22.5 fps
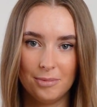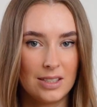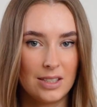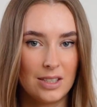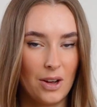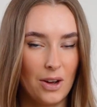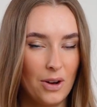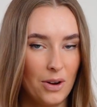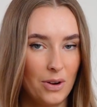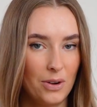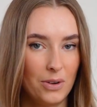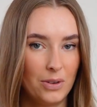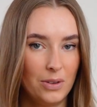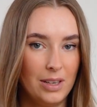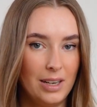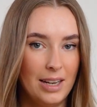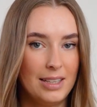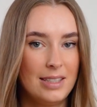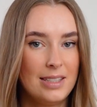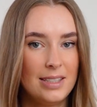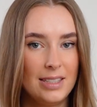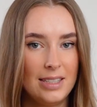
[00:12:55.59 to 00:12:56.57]
So
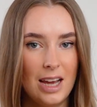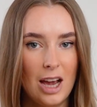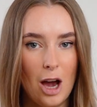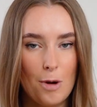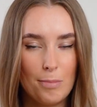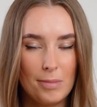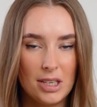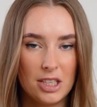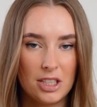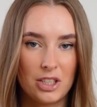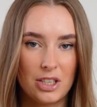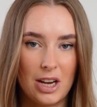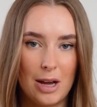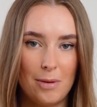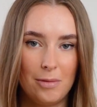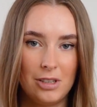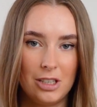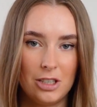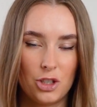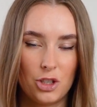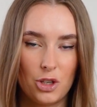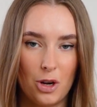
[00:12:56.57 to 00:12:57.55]
let's see how much I
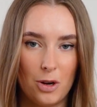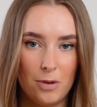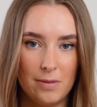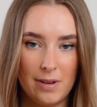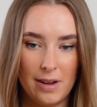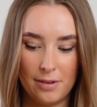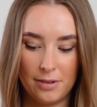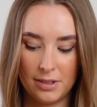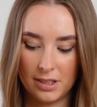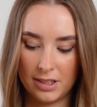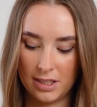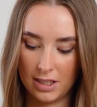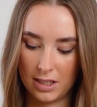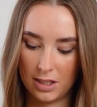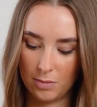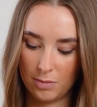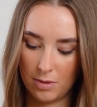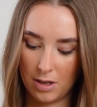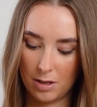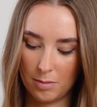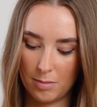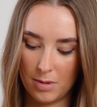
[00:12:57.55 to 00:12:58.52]
will enjoy wearing
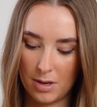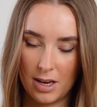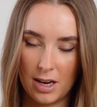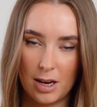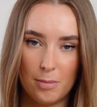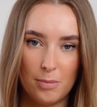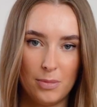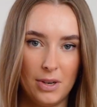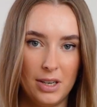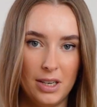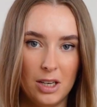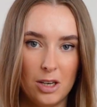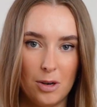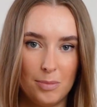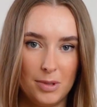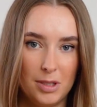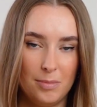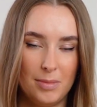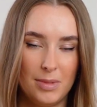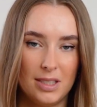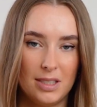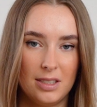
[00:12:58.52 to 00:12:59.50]
this one, but I'm pretty
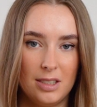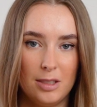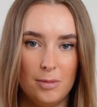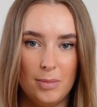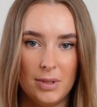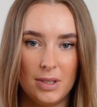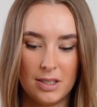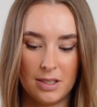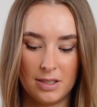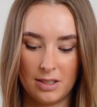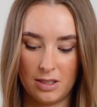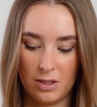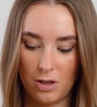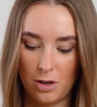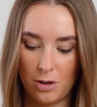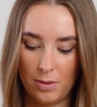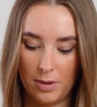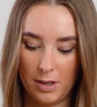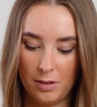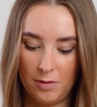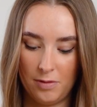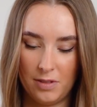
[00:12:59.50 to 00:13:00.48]
optimistic because it
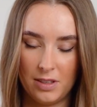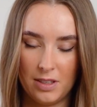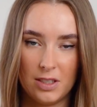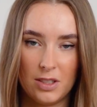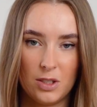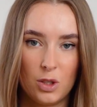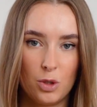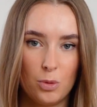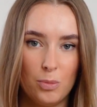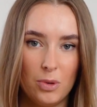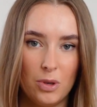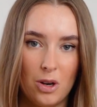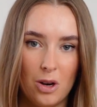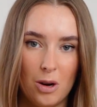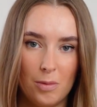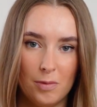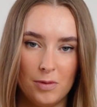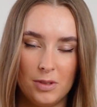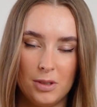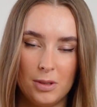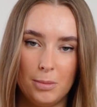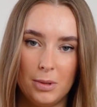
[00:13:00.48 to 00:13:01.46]
already feels super
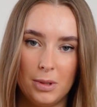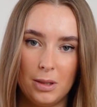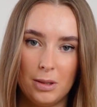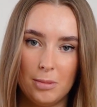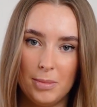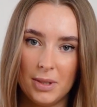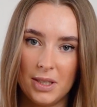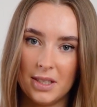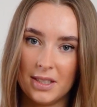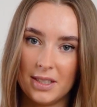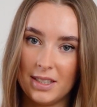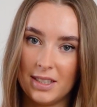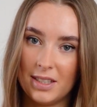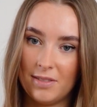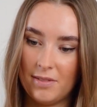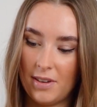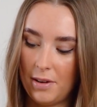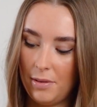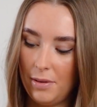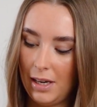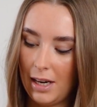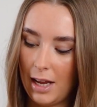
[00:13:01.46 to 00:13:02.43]
comfortable because it's
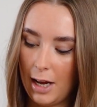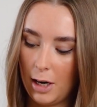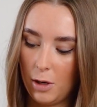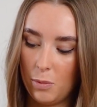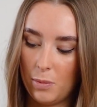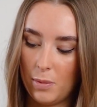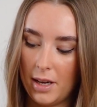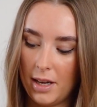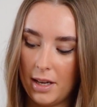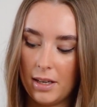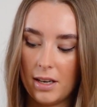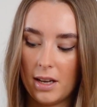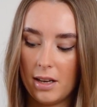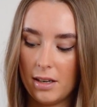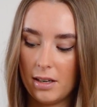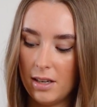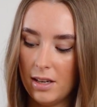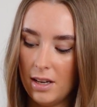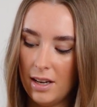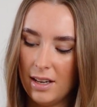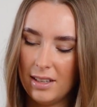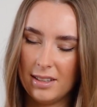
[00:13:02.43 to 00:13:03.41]
very lightweight
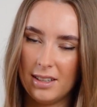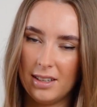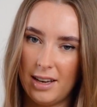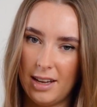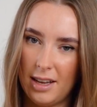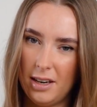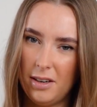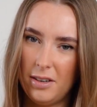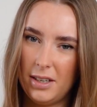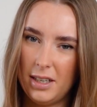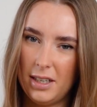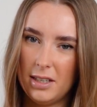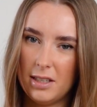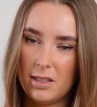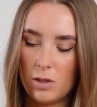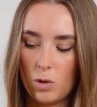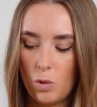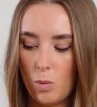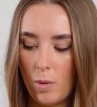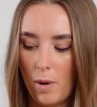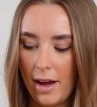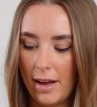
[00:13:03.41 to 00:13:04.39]
and the leather
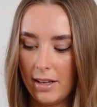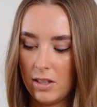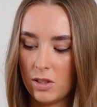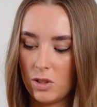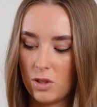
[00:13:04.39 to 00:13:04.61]
is quite